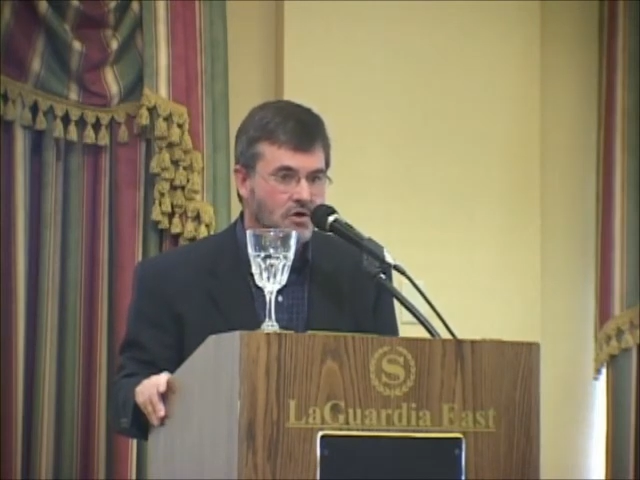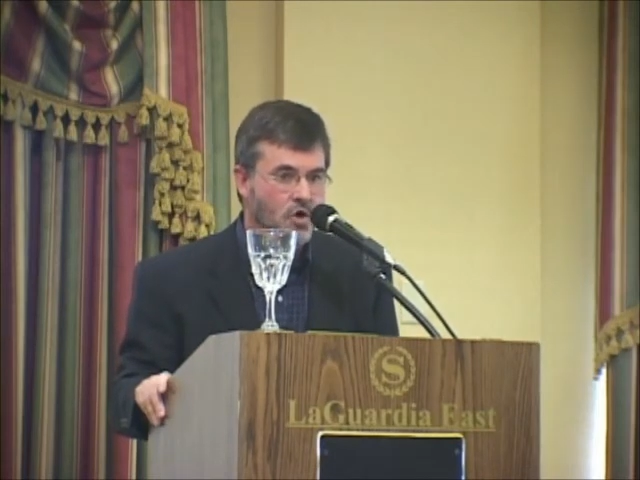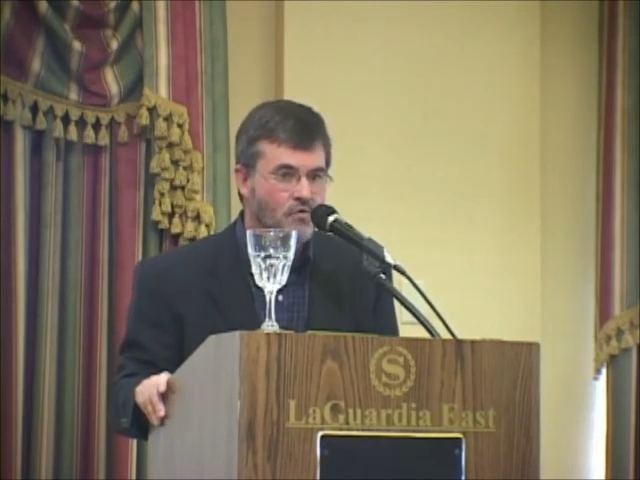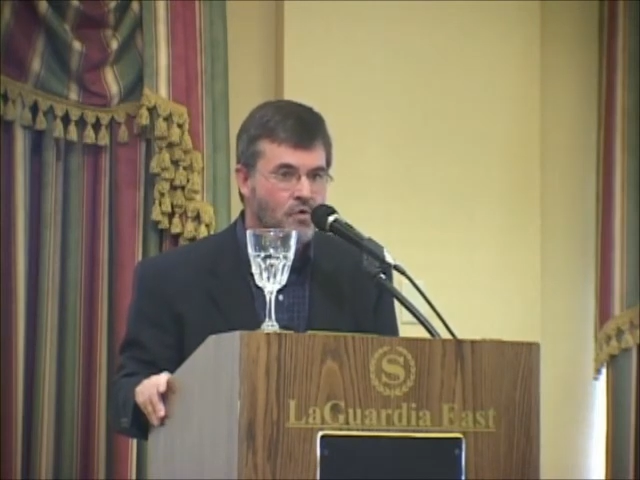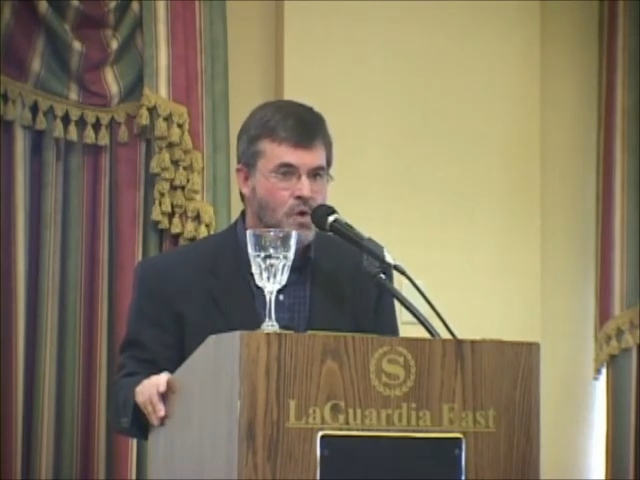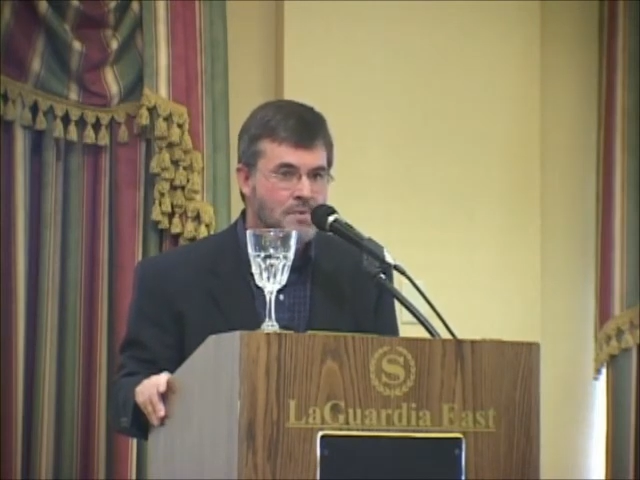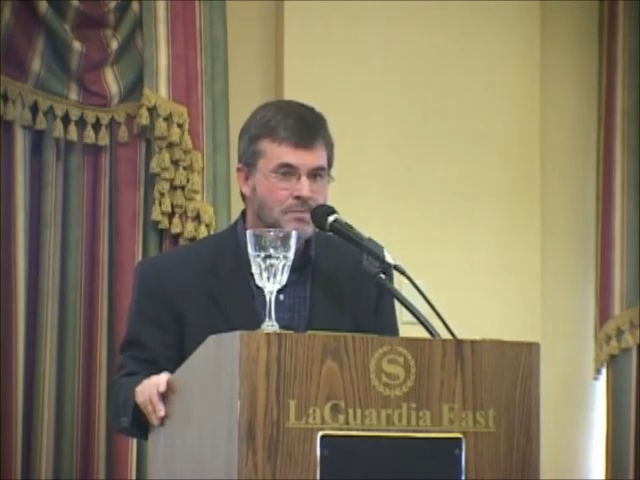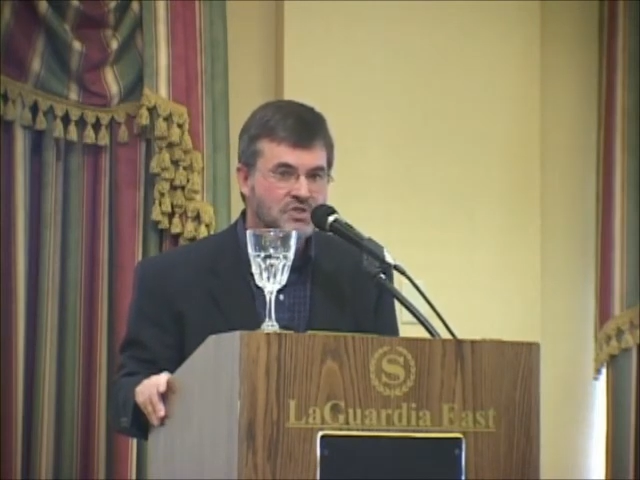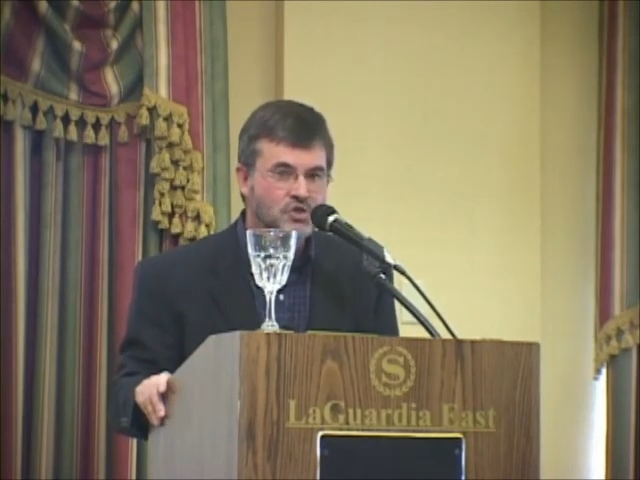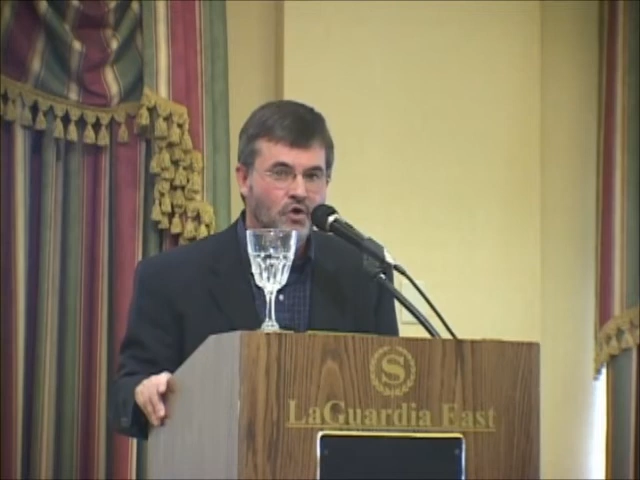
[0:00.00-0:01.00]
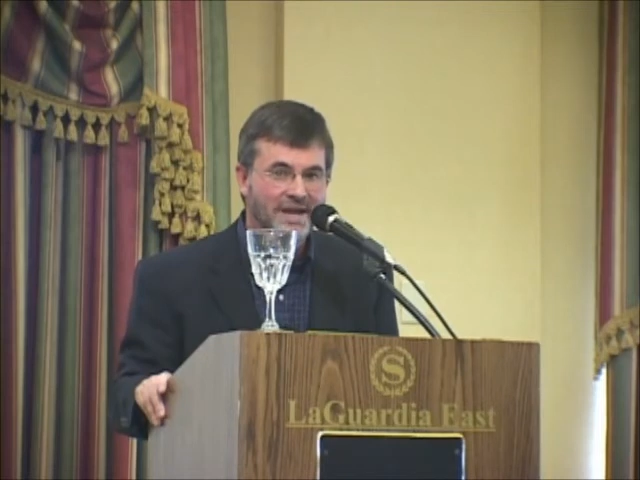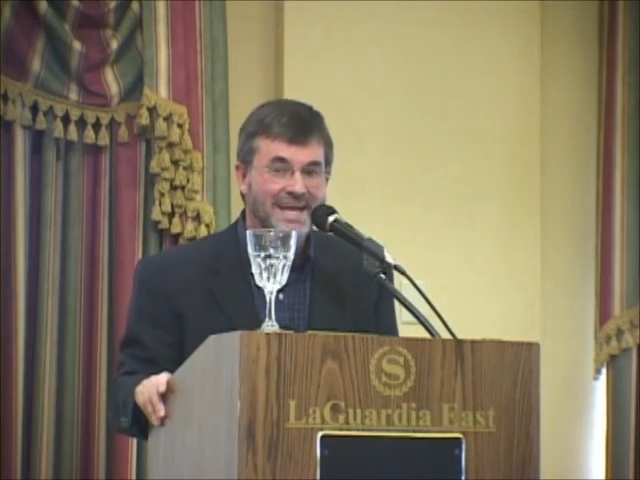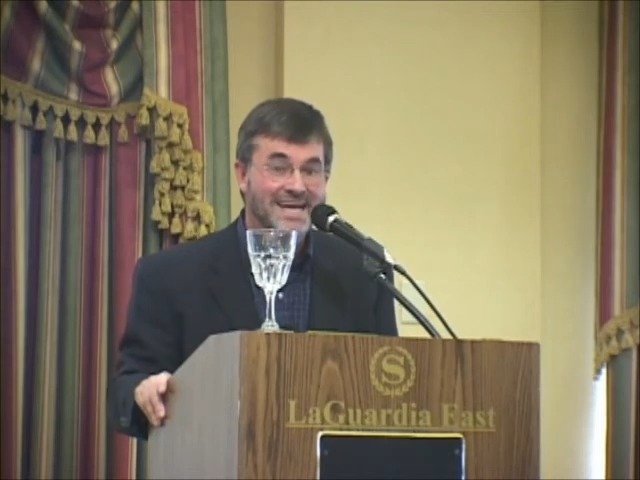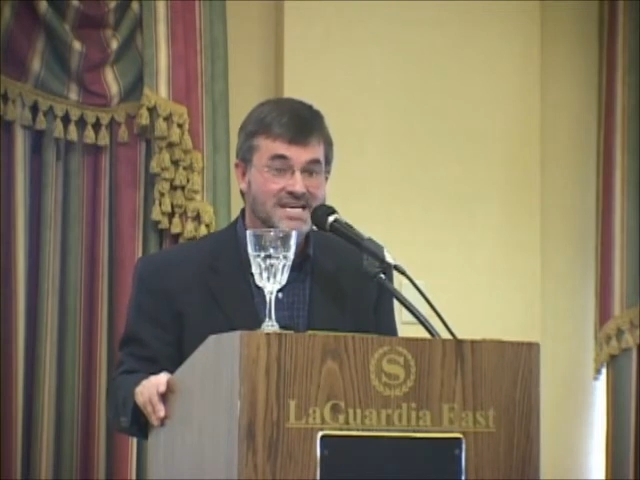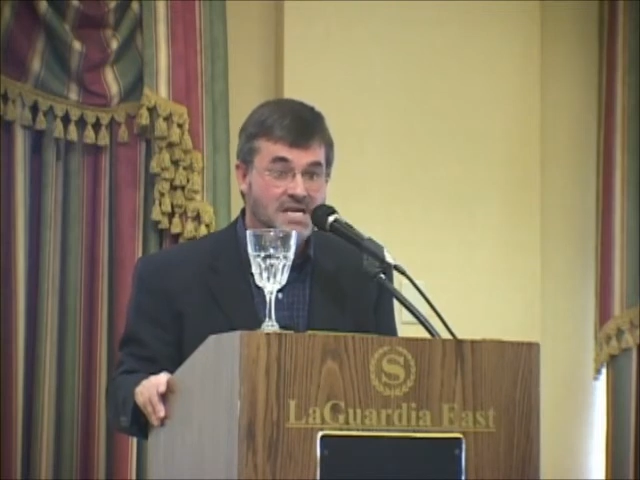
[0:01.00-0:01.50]
Overwhelming majority
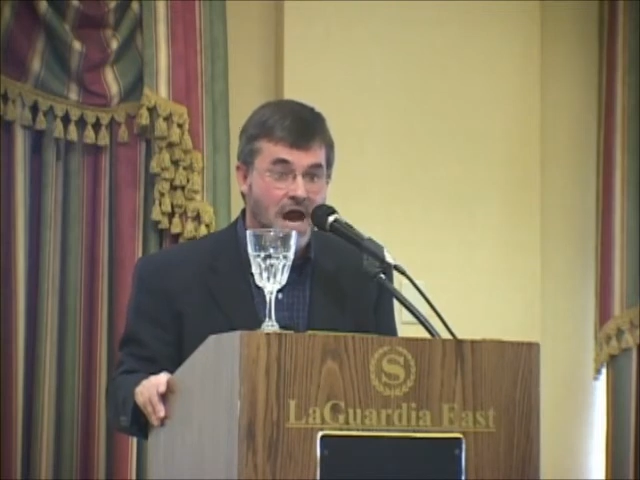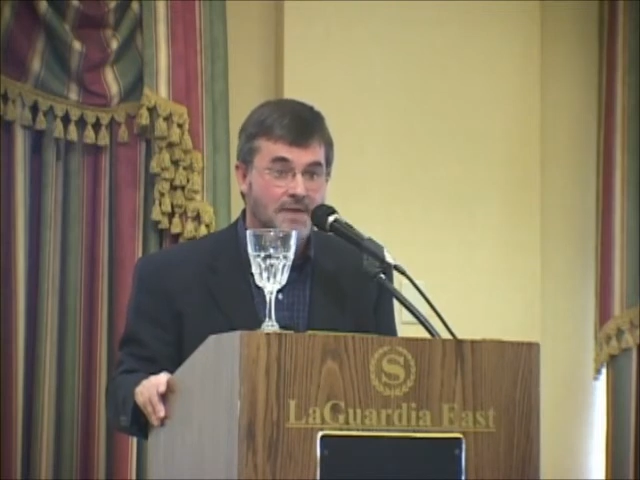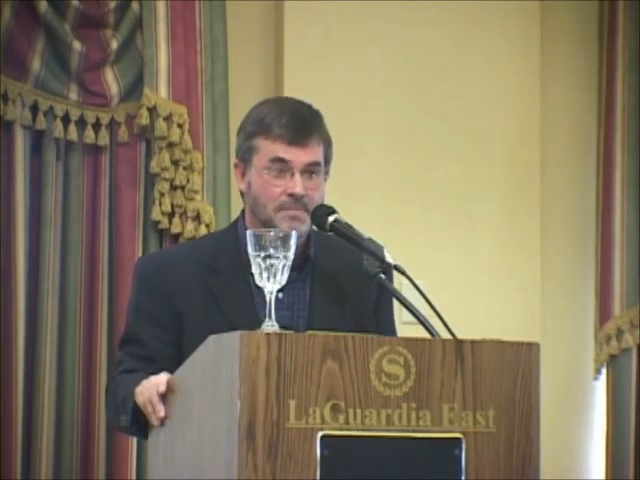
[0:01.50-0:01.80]
not